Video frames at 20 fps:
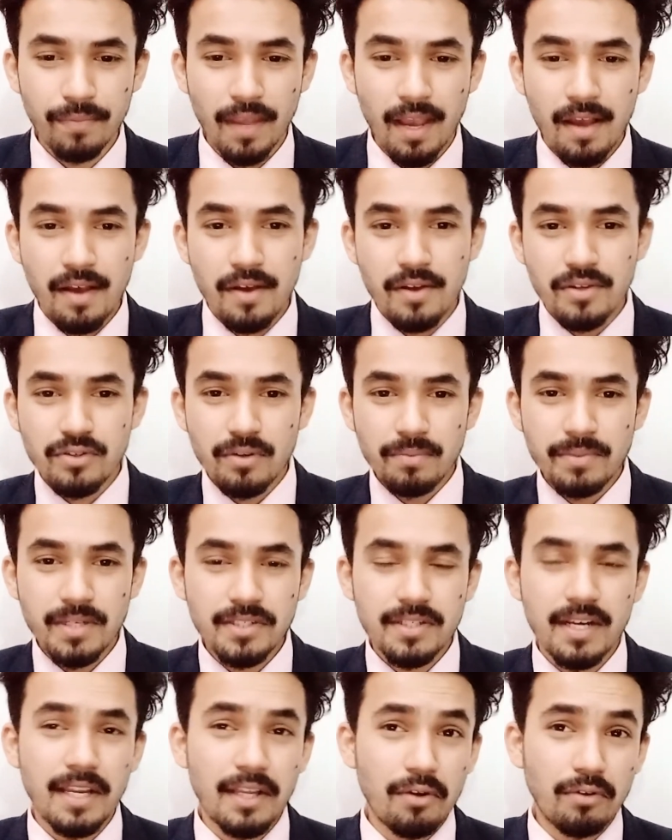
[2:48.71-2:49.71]
So I'm just
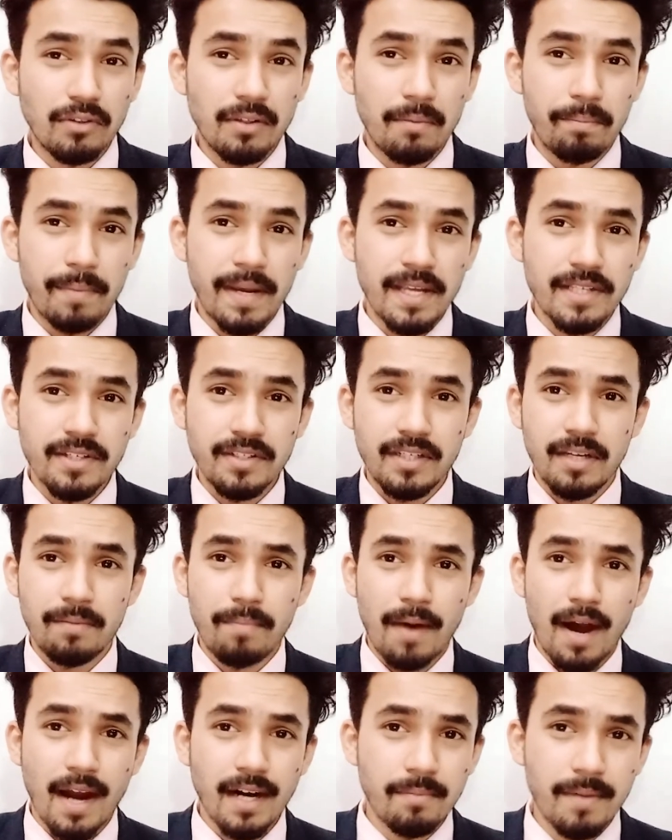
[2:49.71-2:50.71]
telling you the major
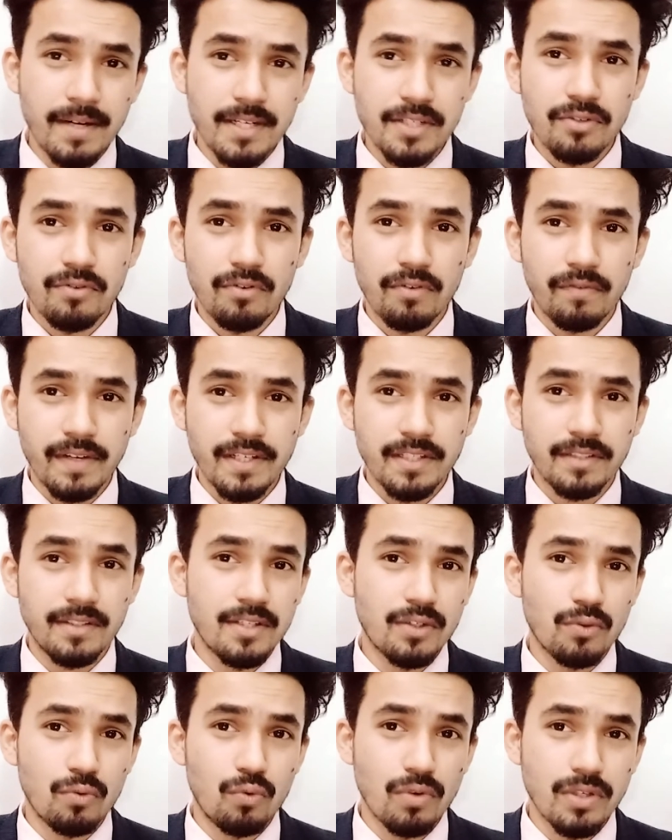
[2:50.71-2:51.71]
departments through which these
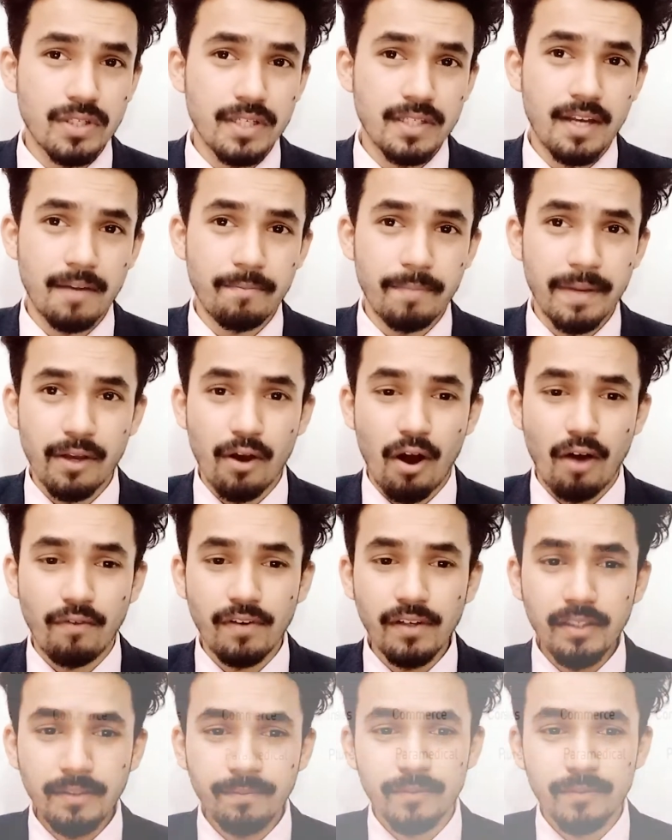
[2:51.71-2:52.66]
courses are being offered.